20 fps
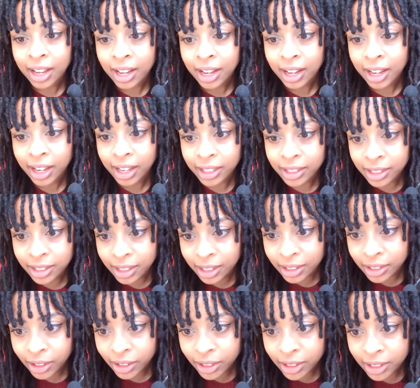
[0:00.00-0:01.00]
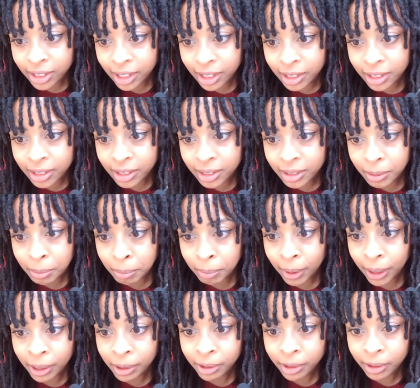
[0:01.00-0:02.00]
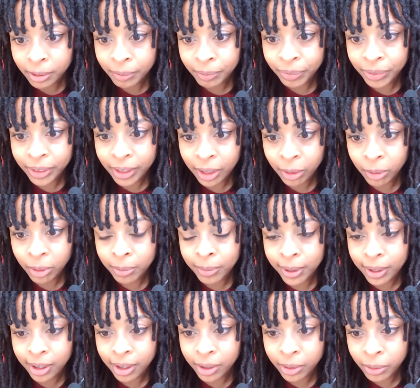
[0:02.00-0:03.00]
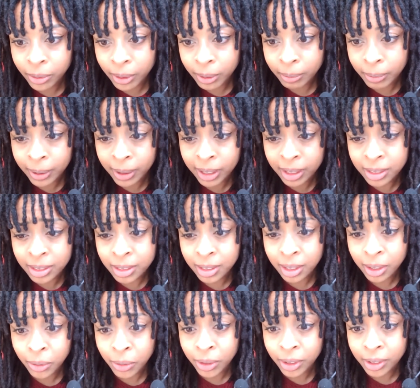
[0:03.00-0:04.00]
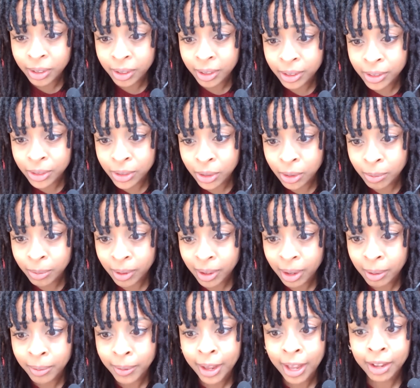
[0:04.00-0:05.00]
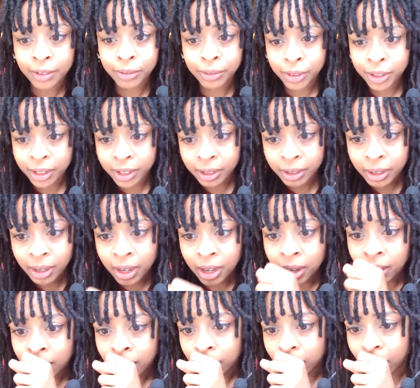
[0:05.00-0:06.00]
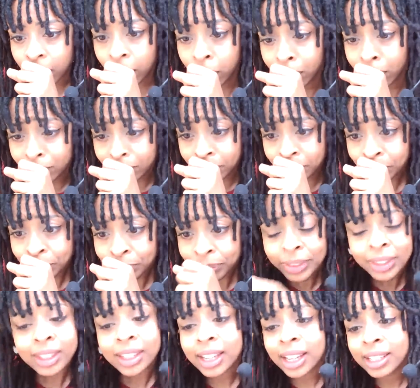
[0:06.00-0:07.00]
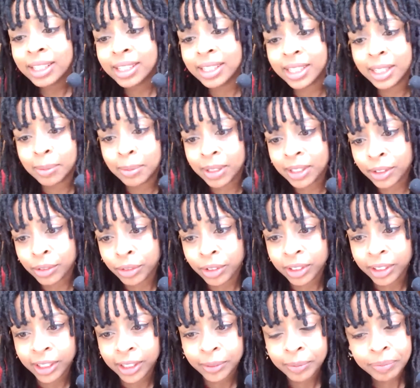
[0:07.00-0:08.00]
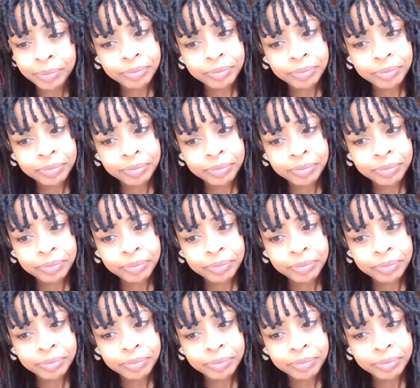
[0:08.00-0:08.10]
As a dark skinned male, it would be awkward because they would assume that I'm African and see me differently.